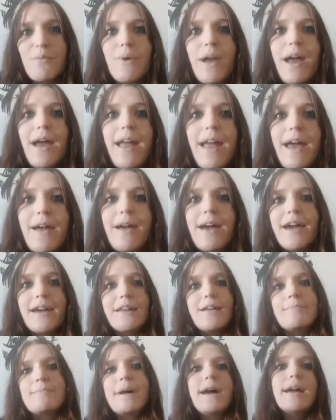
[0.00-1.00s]
I
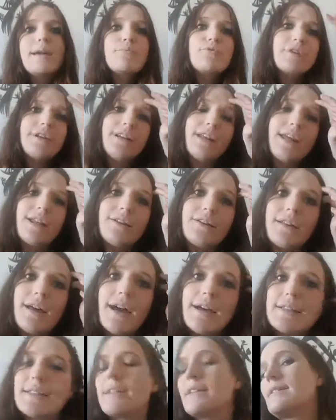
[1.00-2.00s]
had my prenatal
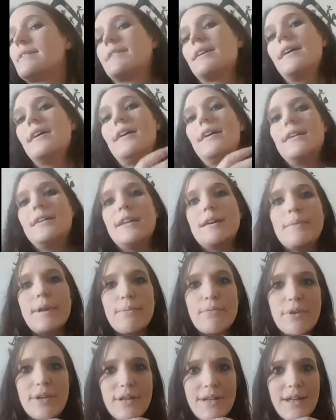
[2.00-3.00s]
classes. Now, my
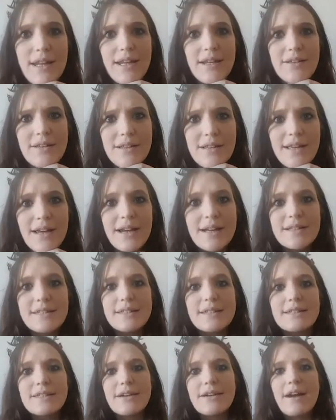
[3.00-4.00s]
prenatal
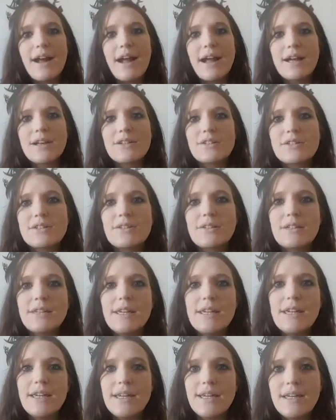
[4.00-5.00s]
classes are
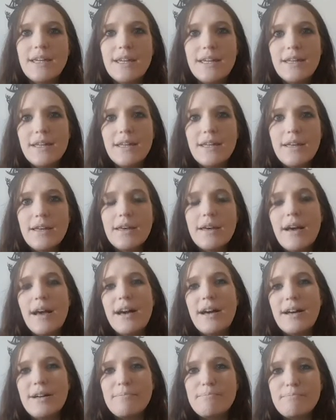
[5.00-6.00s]
actually
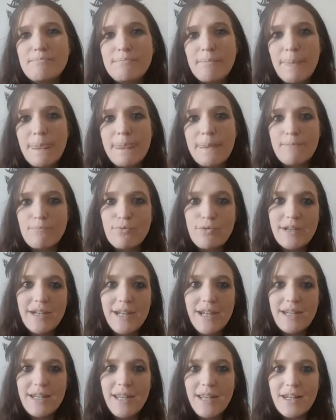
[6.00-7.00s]

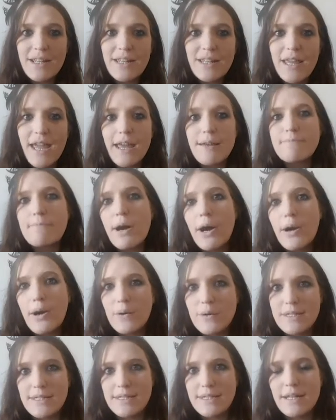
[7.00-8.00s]
prenatal and
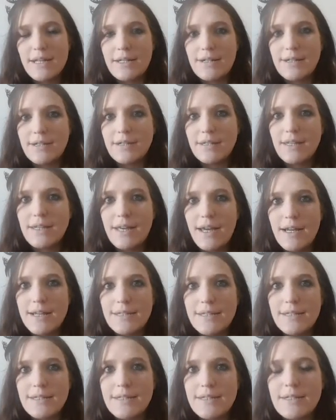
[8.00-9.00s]
postnatal
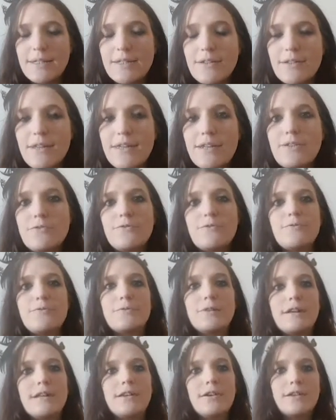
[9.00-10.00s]
classes, so they
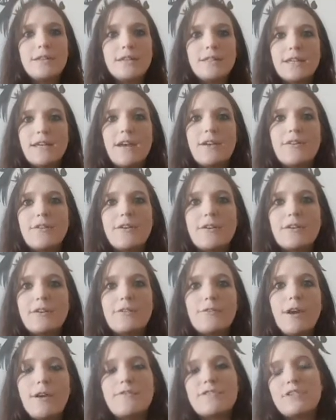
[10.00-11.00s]
do it all together.
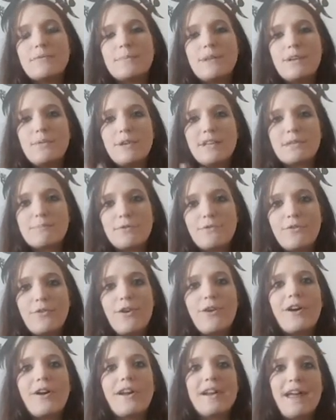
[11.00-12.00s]
You have so many weeks
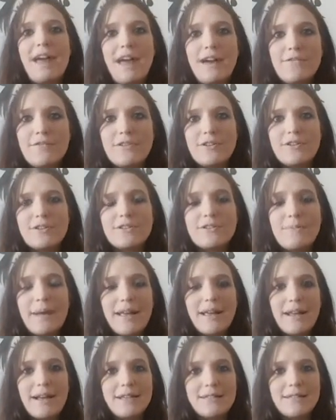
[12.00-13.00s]
before and after, so my
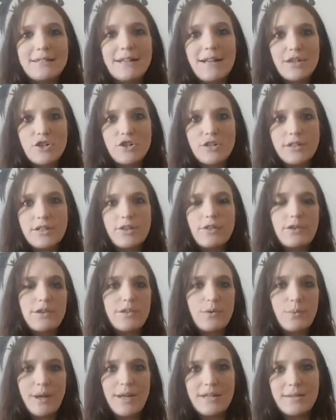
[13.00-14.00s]
classes actually go all
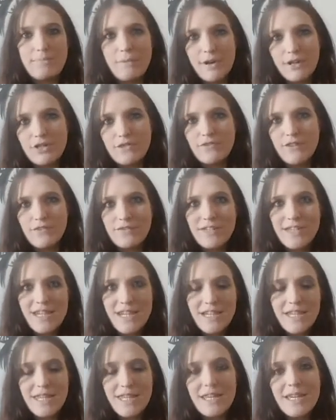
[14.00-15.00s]
the way to March
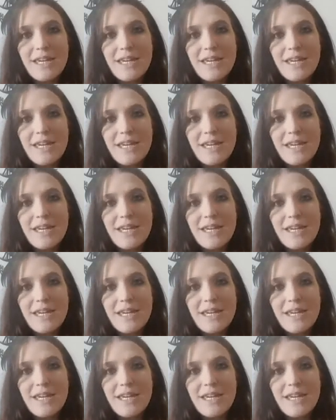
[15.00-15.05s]
15th.